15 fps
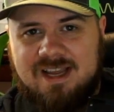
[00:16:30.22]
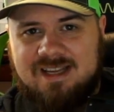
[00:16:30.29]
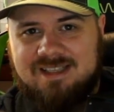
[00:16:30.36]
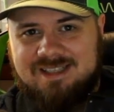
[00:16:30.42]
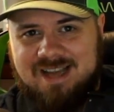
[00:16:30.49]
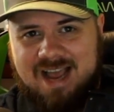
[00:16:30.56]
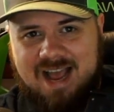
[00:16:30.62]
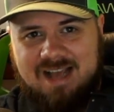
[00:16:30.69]

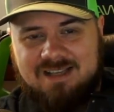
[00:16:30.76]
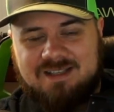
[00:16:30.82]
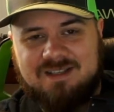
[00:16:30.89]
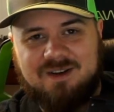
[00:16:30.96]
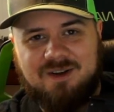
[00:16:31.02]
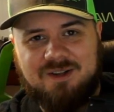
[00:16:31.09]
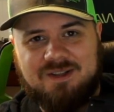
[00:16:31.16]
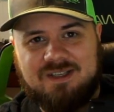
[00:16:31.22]
tasks
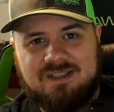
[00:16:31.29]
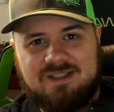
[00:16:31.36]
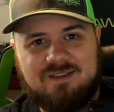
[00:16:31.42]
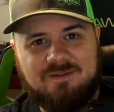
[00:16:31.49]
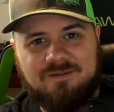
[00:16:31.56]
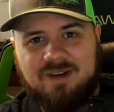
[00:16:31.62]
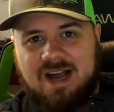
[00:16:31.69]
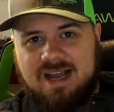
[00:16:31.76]
on this
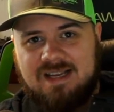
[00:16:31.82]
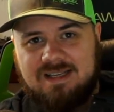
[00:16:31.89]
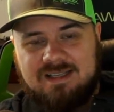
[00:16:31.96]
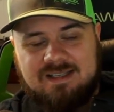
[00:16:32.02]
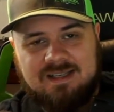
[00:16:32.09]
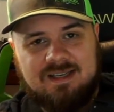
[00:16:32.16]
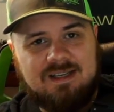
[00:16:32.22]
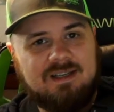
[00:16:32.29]

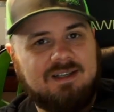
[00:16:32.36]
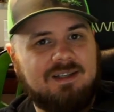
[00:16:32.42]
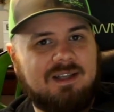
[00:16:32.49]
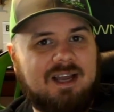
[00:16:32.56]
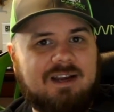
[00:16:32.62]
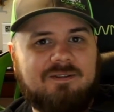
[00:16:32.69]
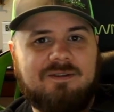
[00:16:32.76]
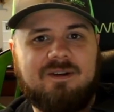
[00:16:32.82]
device,
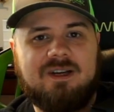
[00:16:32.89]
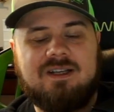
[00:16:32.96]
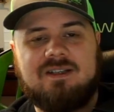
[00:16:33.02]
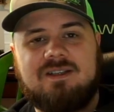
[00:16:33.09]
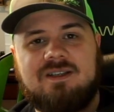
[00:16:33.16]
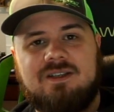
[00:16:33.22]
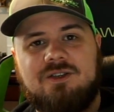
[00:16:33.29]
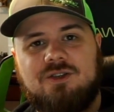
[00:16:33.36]
like for
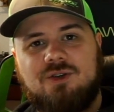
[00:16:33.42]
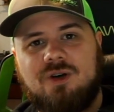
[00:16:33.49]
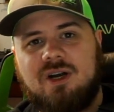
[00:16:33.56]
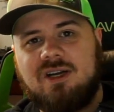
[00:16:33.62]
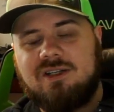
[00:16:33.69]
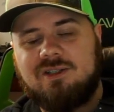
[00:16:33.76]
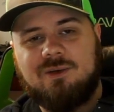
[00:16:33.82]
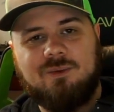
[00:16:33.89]
instance,
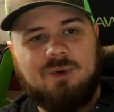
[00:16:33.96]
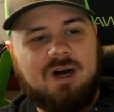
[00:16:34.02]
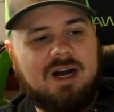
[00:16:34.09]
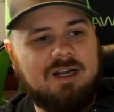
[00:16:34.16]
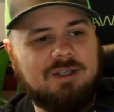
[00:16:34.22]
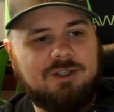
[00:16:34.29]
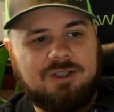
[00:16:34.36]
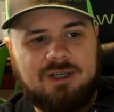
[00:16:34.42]
trying to
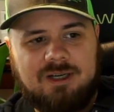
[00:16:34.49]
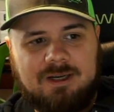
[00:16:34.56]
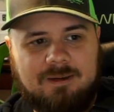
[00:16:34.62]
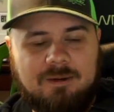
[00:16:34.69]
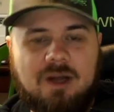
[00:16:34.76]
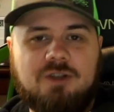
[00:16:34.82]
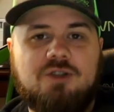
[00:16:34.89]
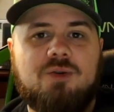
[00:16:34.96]
watch
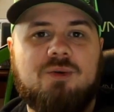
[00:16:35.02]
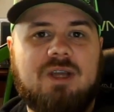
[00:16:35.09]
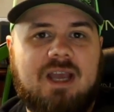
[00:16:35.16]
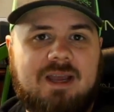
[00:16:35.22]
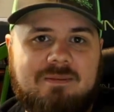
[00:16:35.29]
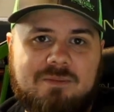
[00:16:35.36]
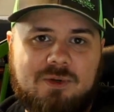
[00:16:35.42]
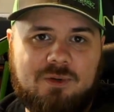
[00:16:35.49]
a
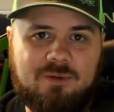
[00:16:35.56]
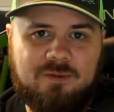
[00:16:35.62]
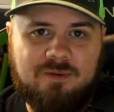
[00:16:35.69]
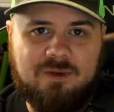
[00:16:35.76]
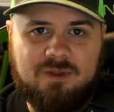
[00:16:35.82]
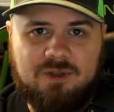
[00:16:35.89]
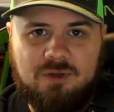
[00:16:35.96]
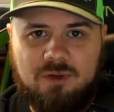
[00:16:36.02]

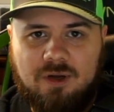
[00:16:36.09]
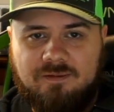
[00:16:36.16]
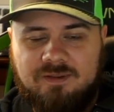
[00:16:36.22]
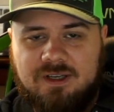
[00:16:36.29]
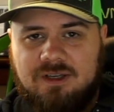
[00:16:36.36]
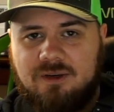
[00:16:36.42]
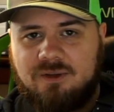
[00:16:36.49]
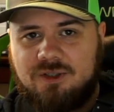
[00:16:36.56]
2K a
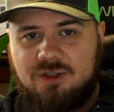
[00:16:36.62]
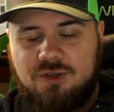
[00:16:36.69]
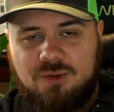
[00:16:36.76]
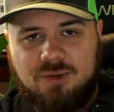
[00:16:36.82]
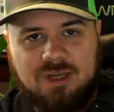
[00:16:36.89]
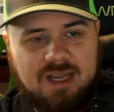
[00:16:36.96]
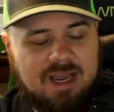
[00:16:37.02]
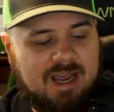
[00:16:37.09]
video in
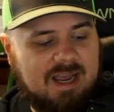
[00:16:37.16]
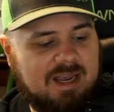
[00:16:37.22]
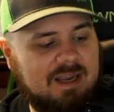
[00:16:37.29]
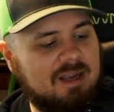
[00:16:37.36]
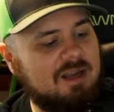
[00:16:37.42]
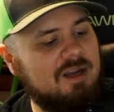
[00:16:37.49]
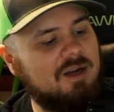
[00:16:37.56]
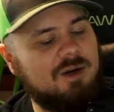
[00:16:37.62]

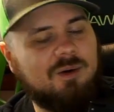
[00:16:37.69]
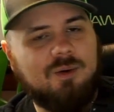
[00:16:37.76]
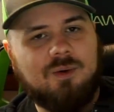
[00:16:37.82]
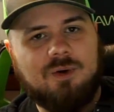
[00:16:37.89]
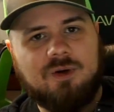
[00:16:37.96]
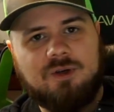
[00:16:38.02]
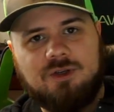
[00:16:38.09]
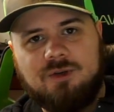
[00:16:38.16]
2K,
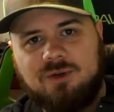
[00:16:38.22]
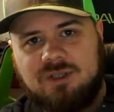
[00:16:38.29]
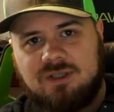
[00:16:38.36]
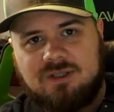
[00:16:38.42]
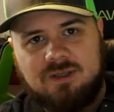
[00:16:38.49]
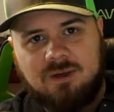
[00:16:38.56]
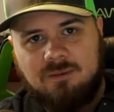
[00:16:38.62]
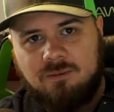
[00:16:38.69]
or doing
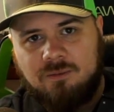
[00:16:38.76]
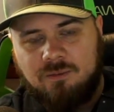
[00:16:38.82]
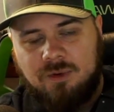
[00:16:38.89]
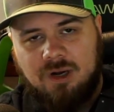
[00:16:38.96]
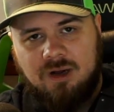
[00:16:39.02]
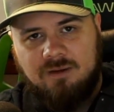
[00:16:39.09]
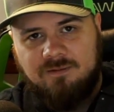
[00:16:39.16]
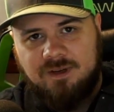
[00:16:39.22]
some
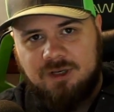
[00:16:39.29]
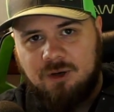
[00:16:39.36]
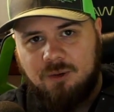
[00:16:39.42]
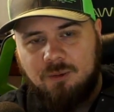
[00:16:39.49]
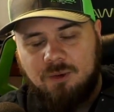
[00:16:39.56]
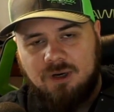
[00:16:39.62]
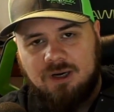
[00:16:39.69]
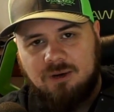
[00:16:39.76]

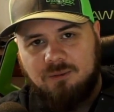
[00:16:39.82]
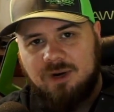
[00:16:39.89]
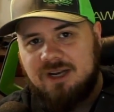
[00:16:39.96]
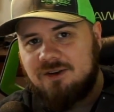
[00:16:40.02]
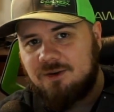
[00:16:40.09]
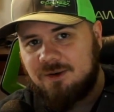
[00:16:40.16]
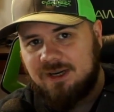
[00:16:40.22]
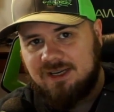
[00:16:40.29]
video
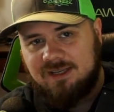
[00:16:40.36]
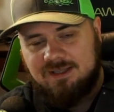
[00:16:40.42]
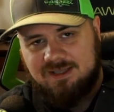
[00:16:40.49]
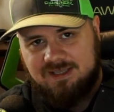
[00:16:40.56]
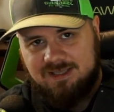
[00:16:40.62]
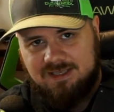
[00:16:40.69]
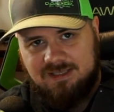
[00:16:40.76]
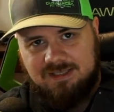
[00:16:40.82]
rendering and
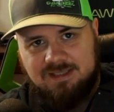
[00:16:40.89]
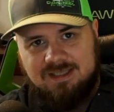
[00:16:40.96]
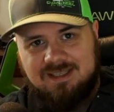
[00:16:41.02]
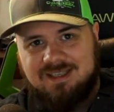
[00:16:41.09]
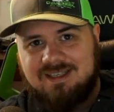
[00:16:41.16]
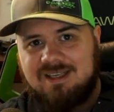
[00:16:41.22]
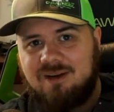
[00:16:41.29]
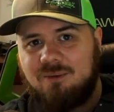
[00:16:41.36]
things. It
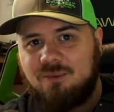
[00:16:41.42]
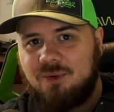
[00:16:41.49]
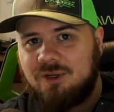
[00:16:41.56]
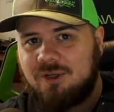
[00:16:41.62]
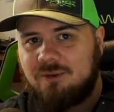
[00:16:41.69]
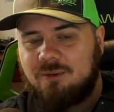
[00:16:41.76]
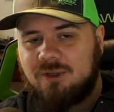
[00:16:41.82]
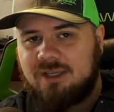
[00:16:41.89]
can get
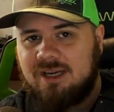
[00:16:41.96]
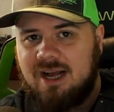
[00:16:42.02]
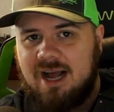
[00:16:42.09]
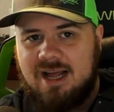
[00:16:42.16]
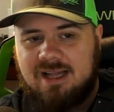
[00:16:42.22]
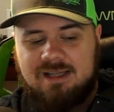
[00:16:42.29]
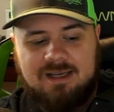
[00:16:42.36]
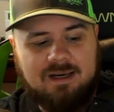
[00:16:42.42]
really, really
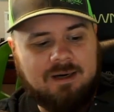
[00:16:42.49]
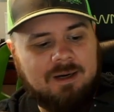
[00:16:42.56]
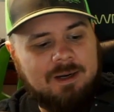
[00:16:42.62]
hot there.